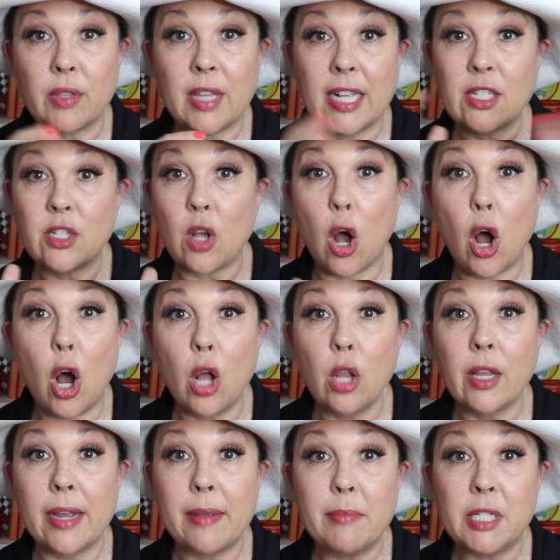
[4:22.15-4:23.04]
That's
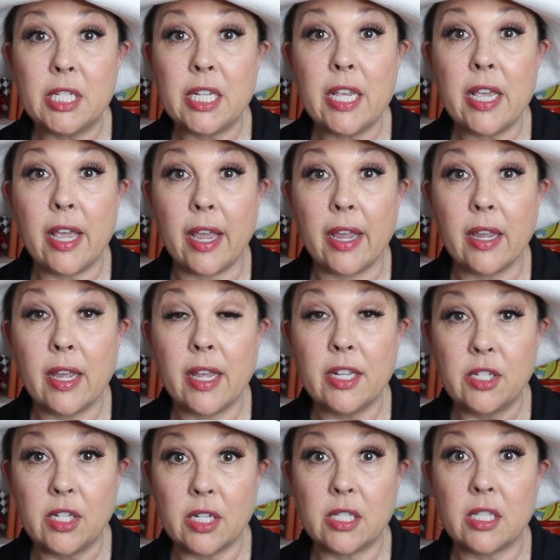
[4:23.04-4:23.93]
all I'm seeing
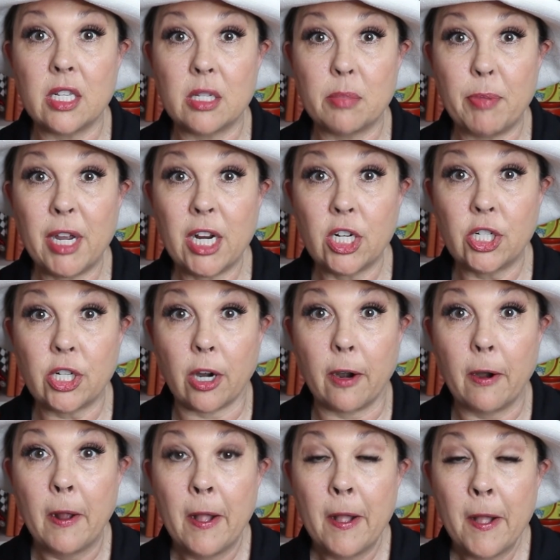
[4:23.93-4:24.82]
is this
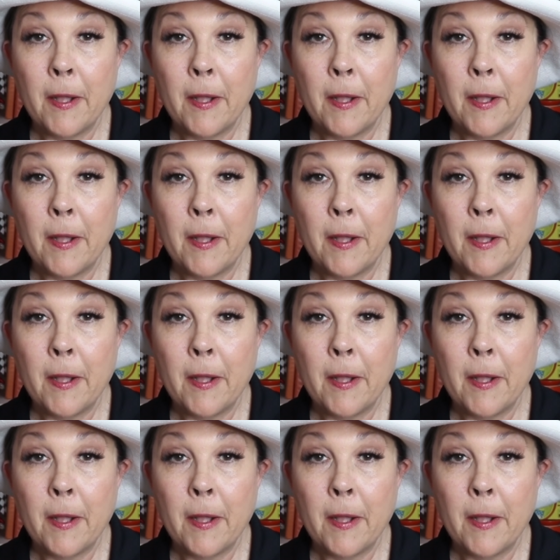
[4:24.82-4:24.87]
picture.